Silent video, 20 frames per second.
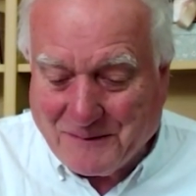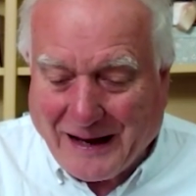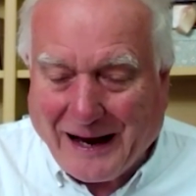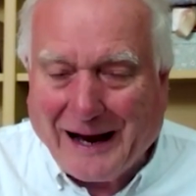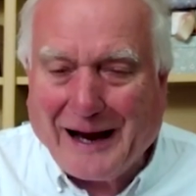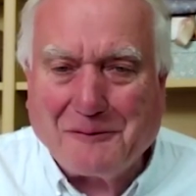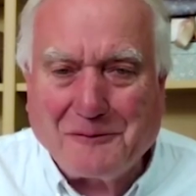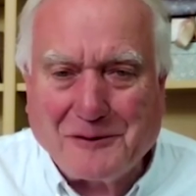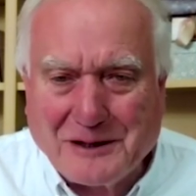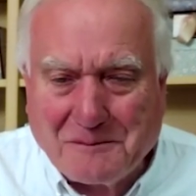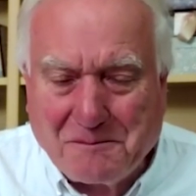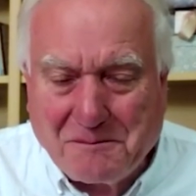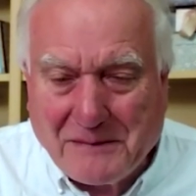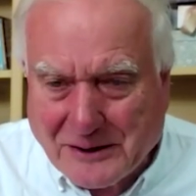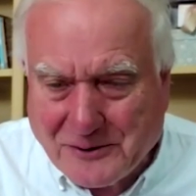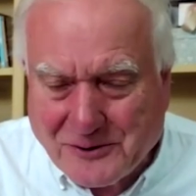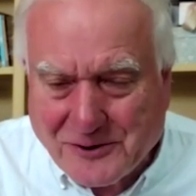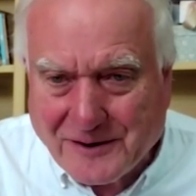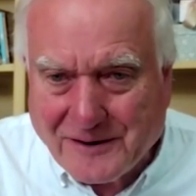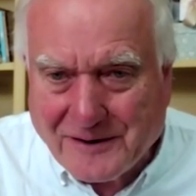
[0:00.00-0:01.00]
I would
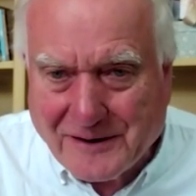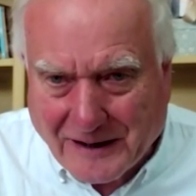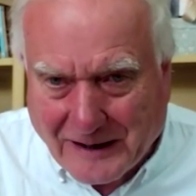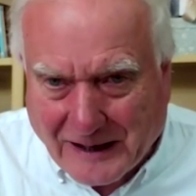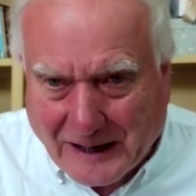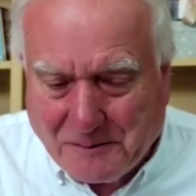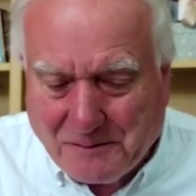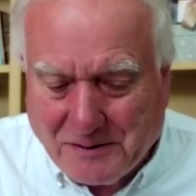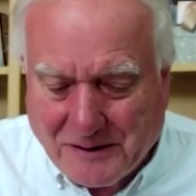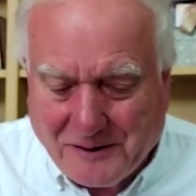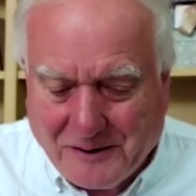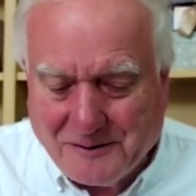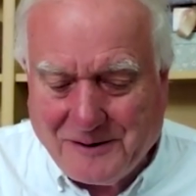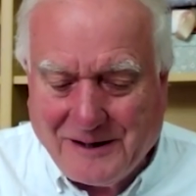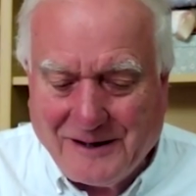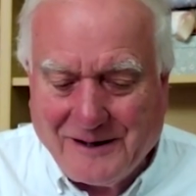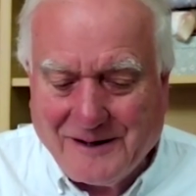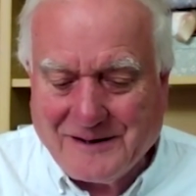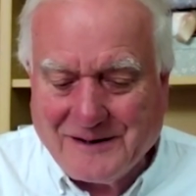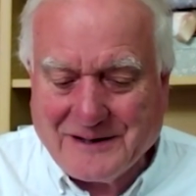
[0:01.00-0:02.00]
imagine the labour
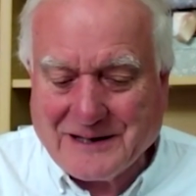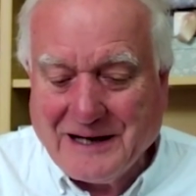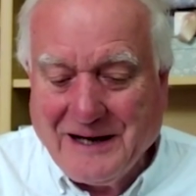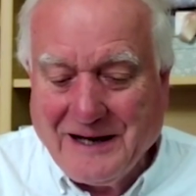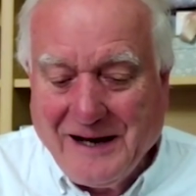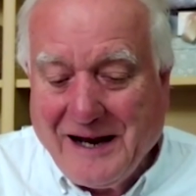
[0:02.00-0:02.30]
unions.